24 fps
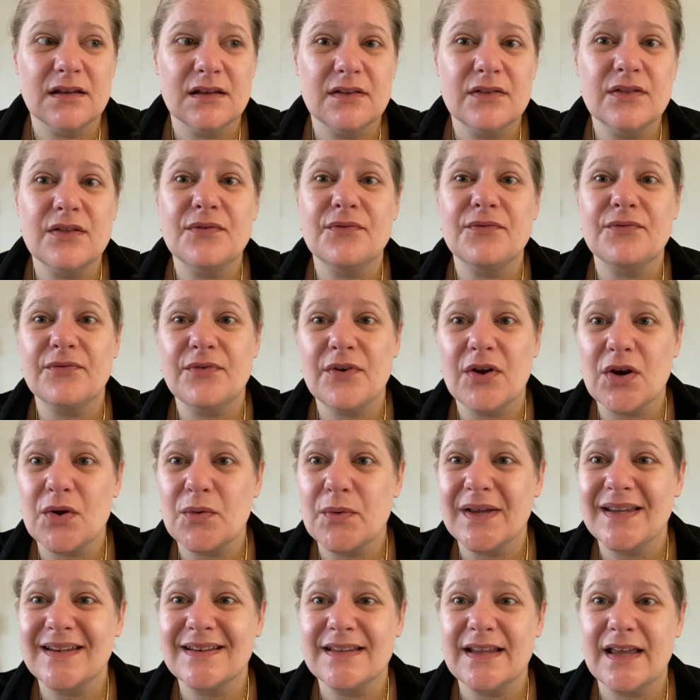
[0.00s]
the
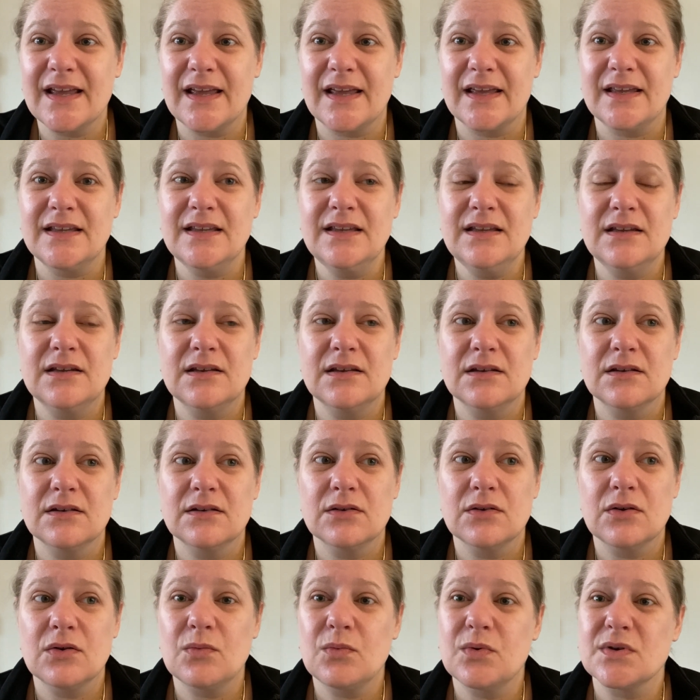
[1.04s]
following day,
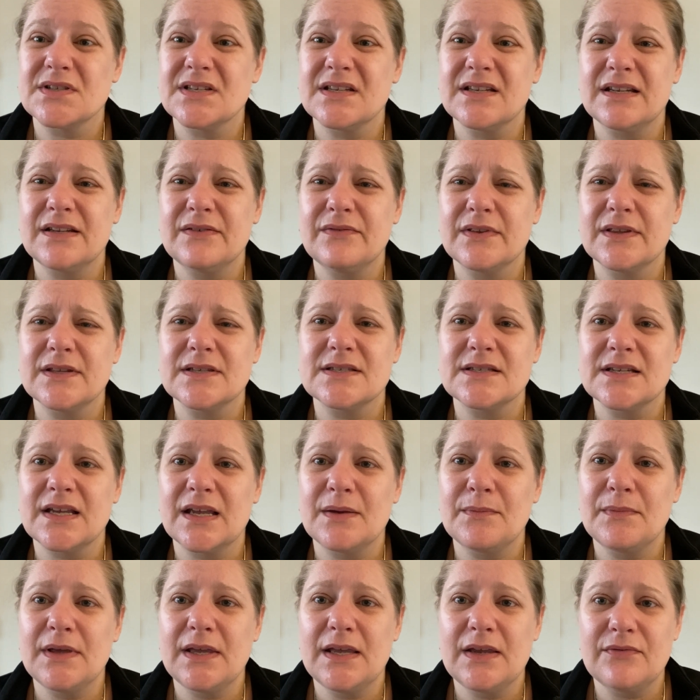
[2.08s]
or was it even the
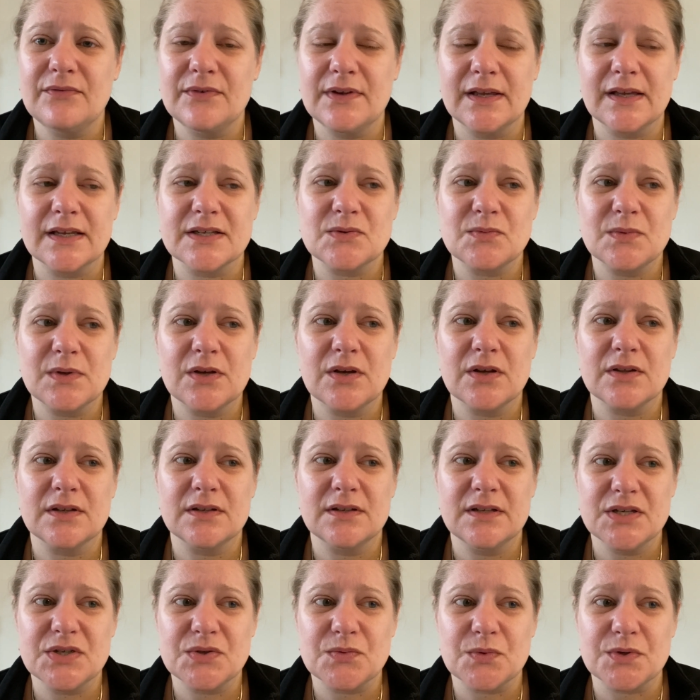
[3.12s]
same evening as we got the
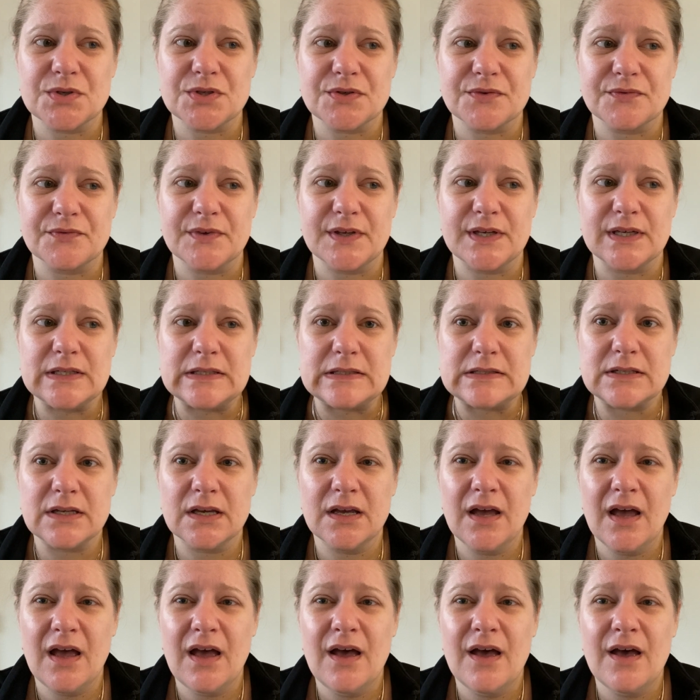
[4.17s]
dishwasher fixed,
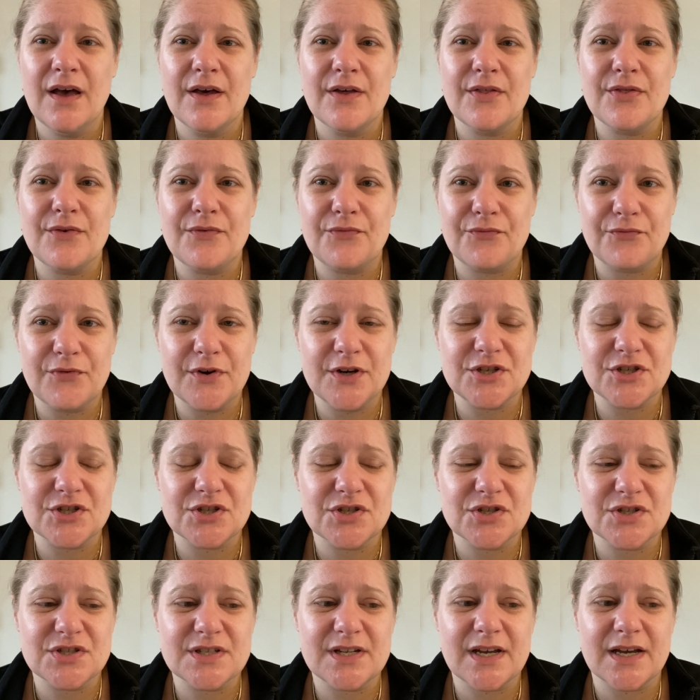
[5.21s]
the
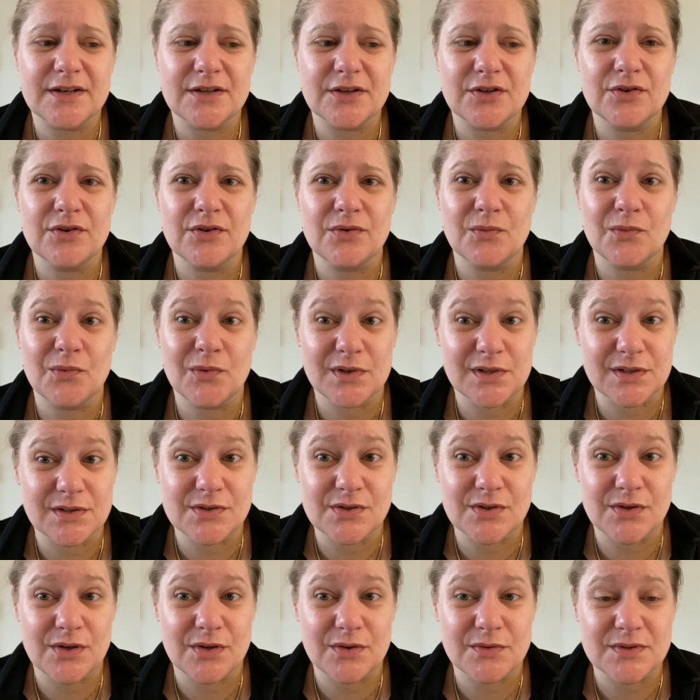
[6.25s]
fridge started not wanting
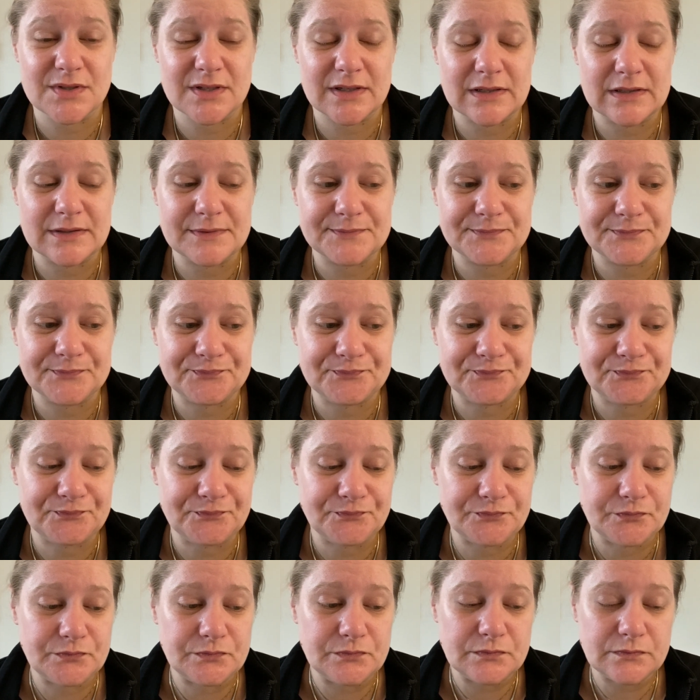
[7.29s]
to close again.
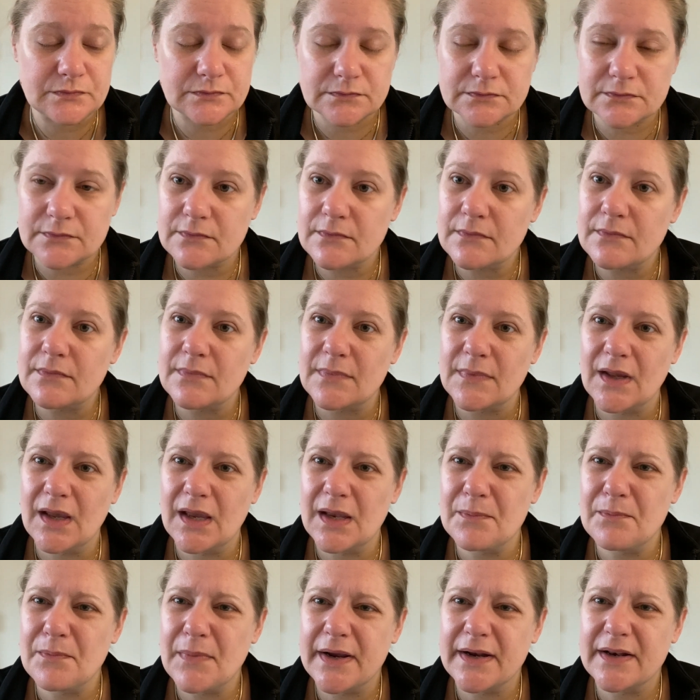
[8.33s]

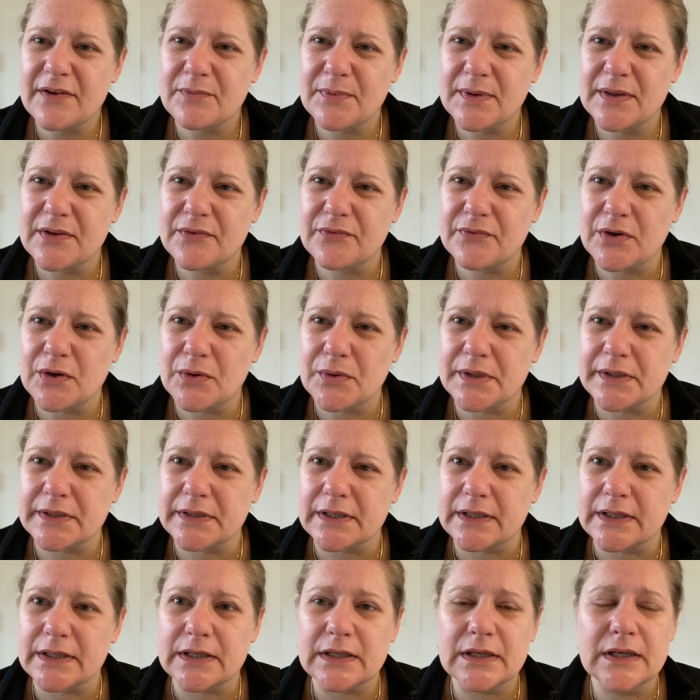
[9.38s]
It might have been the following
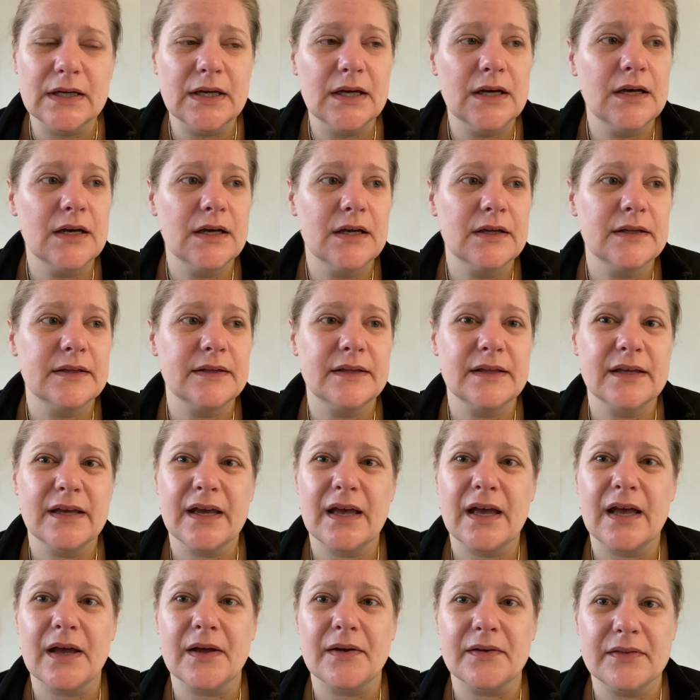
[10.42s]
day.
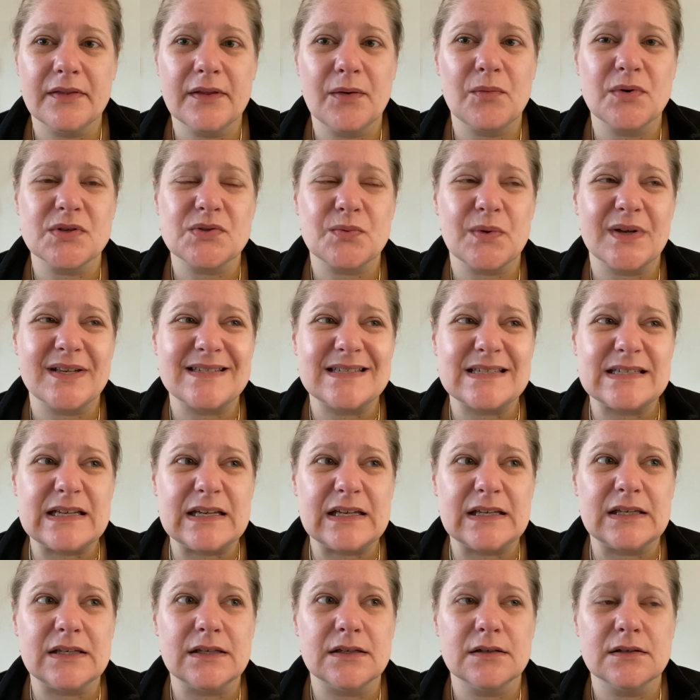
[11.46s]
Yeah, that was
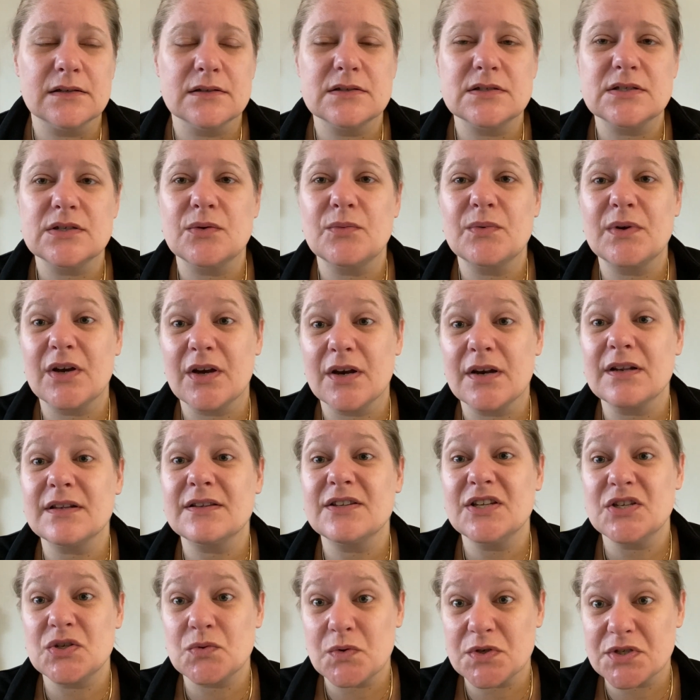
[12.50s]
Wednesday. So we got a
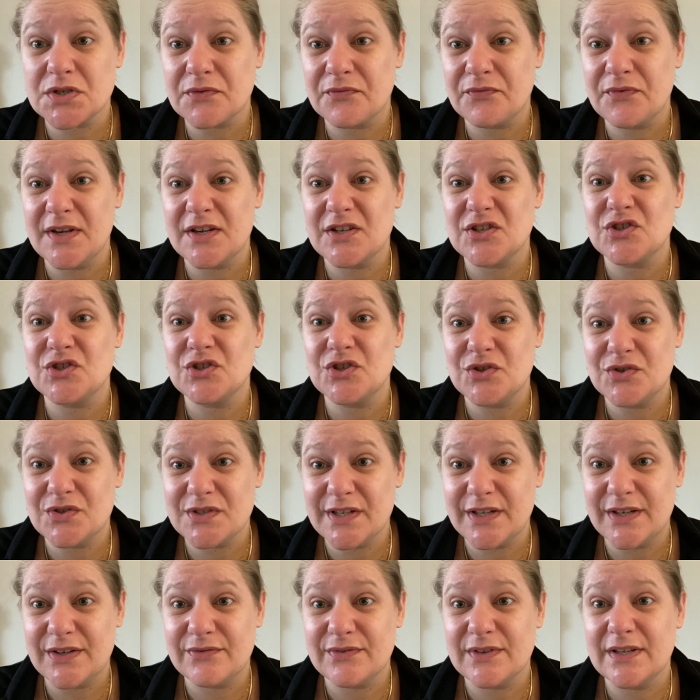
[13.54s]
dishwasher fixed
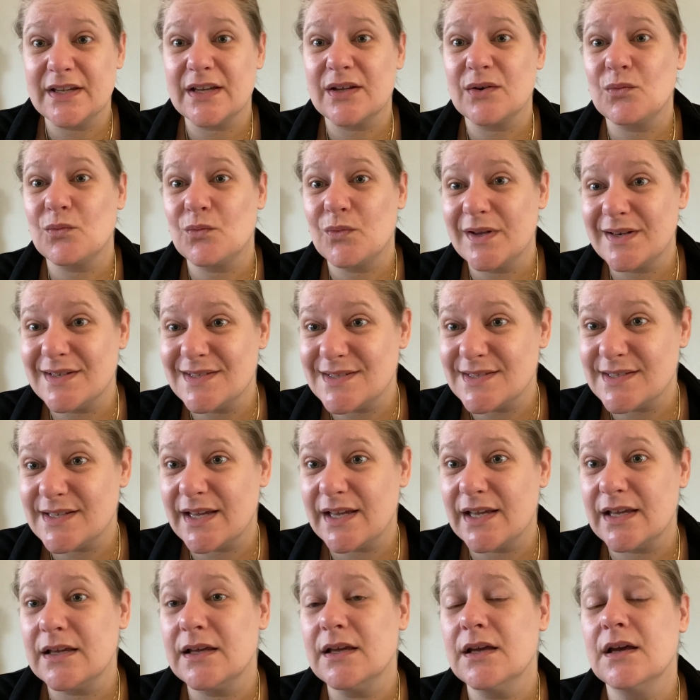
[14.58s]
Tuesday evening, and
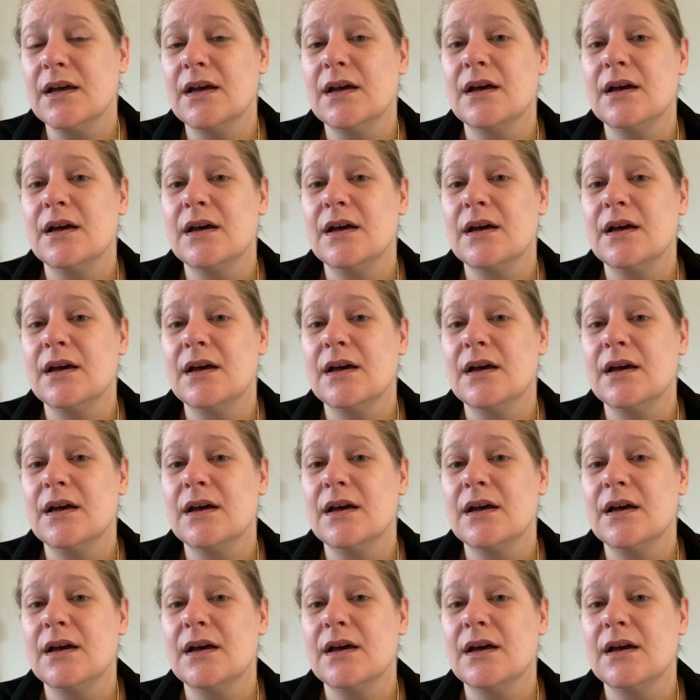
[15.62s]
Wednesday